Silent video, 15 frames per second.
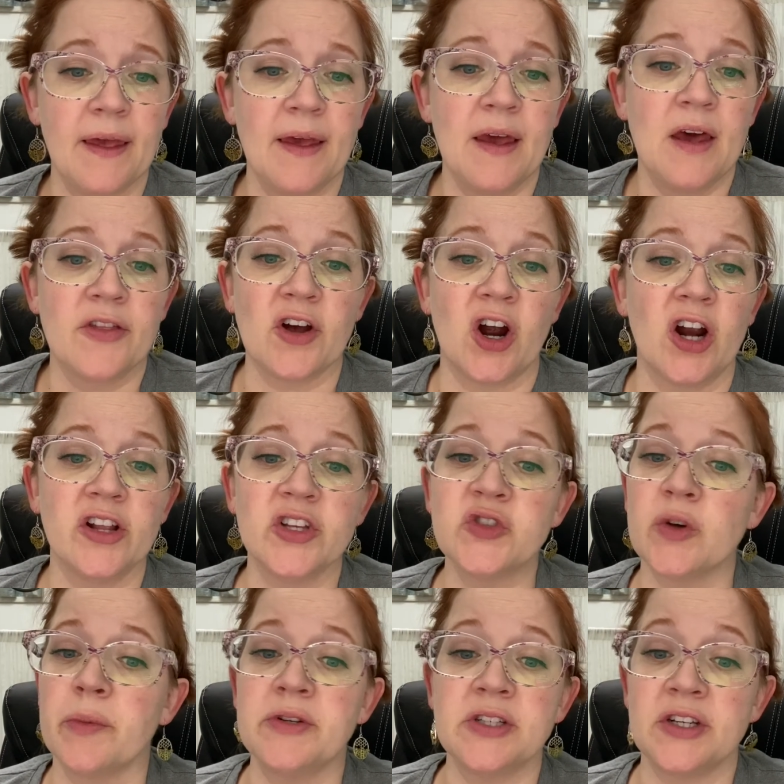The heartless
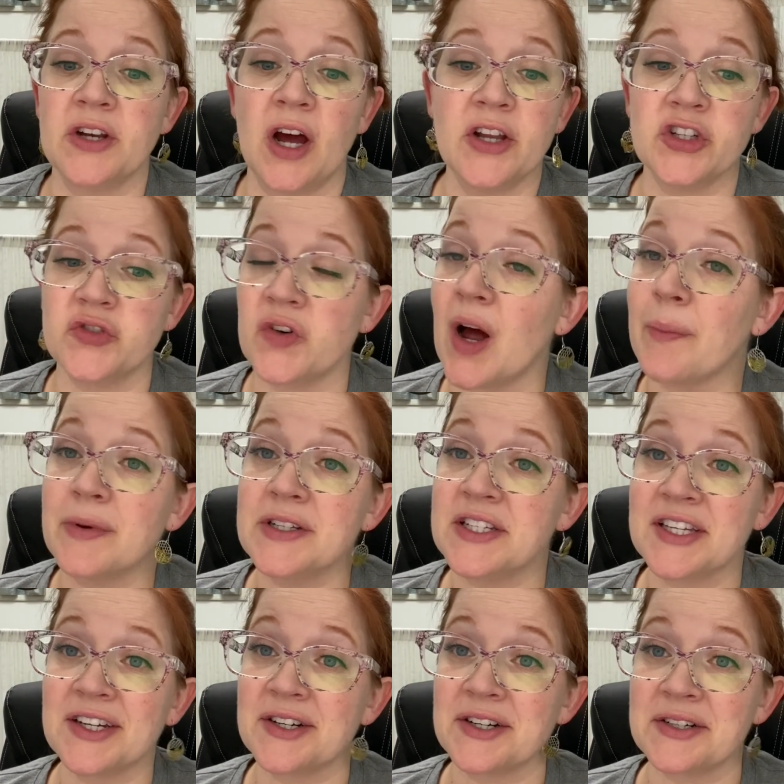woman did not drop a
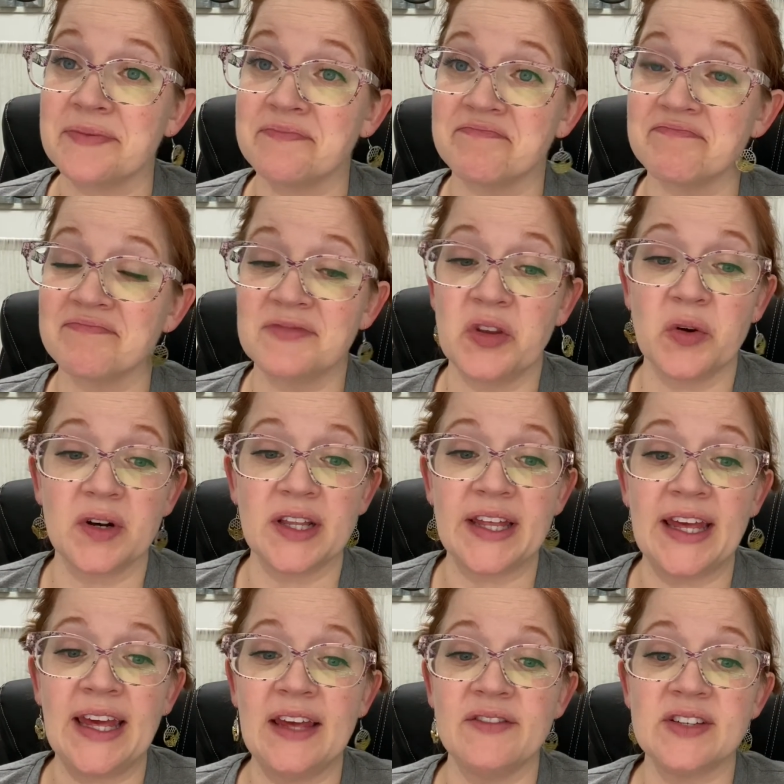tear, nor
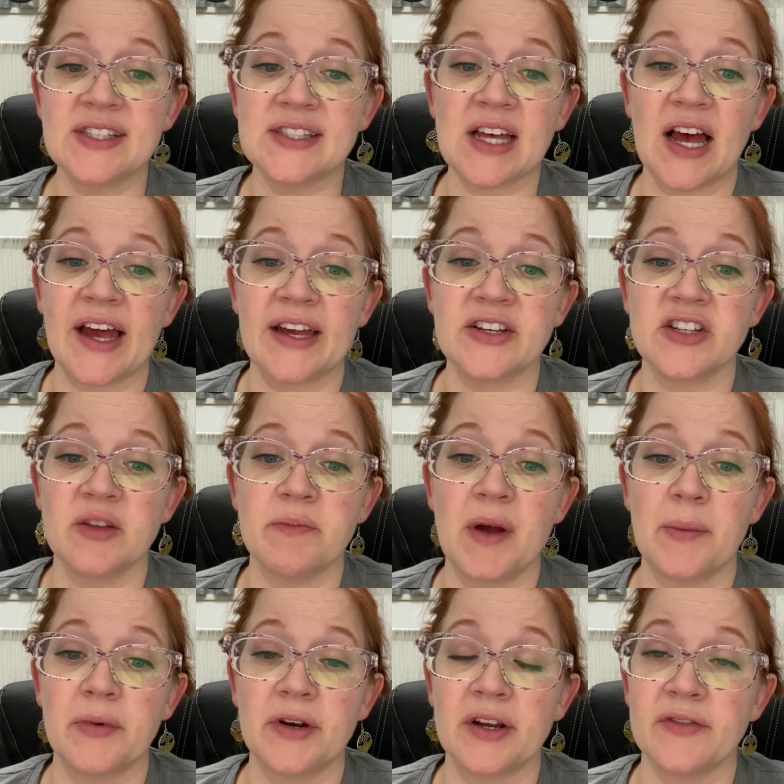heave a sigh to the
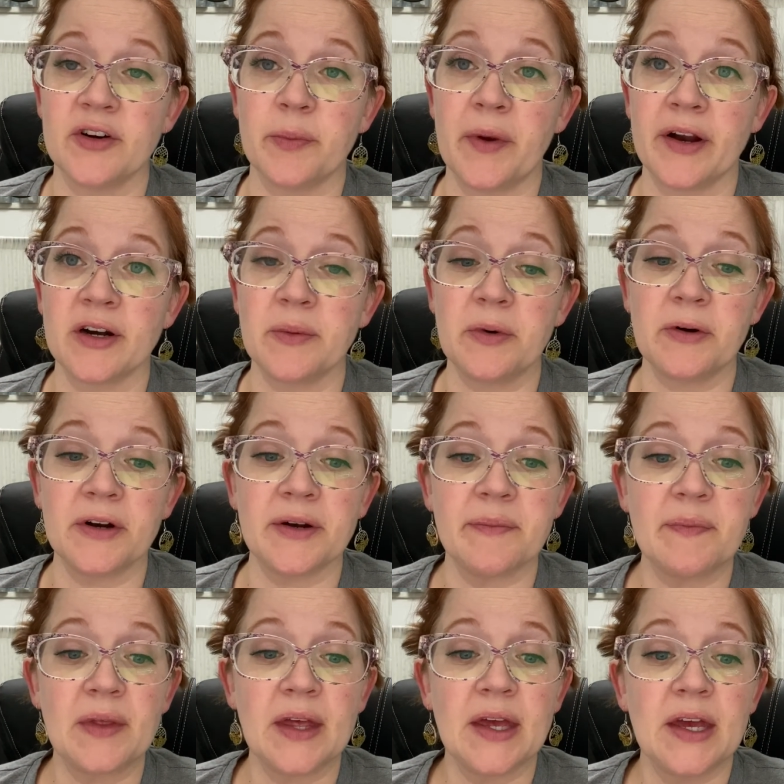memory of her paramour.
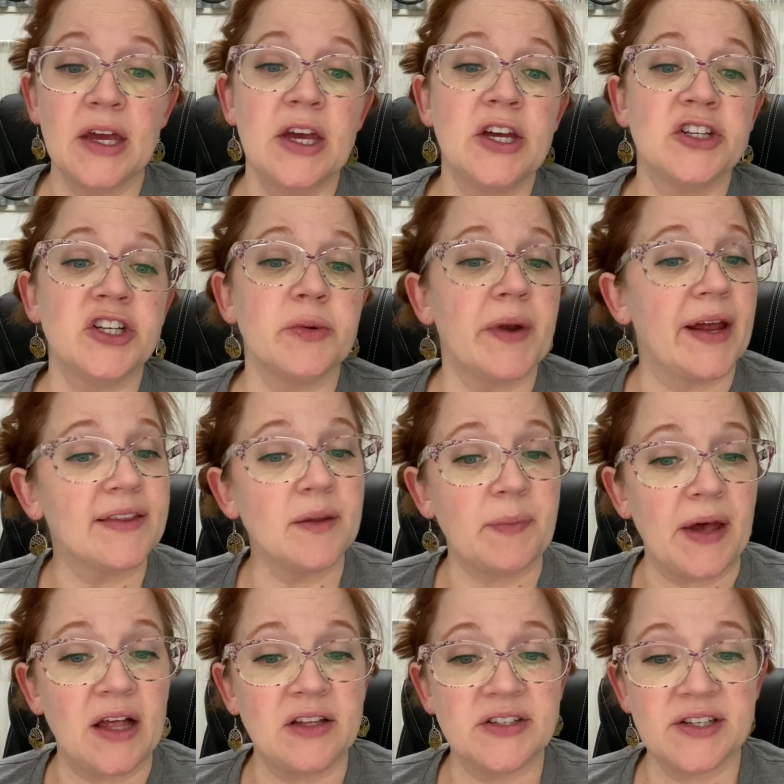She rang the
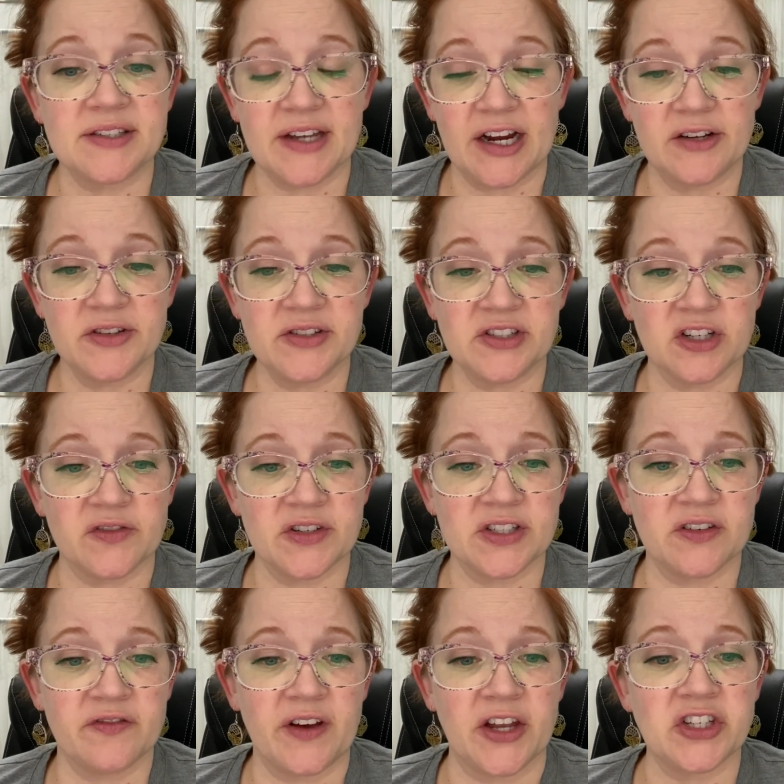bell and desired the servant
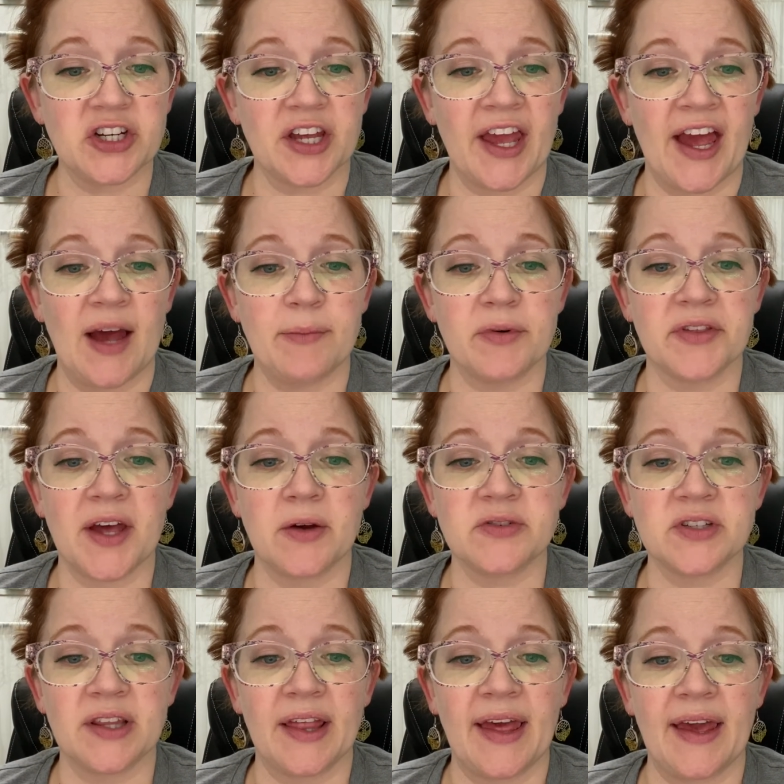to fetch a cab without
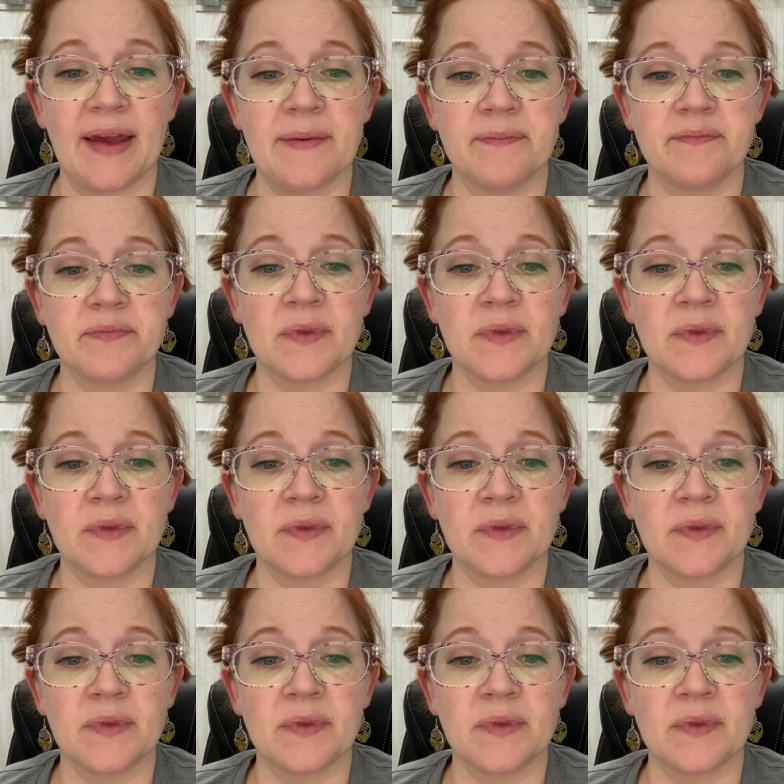delay.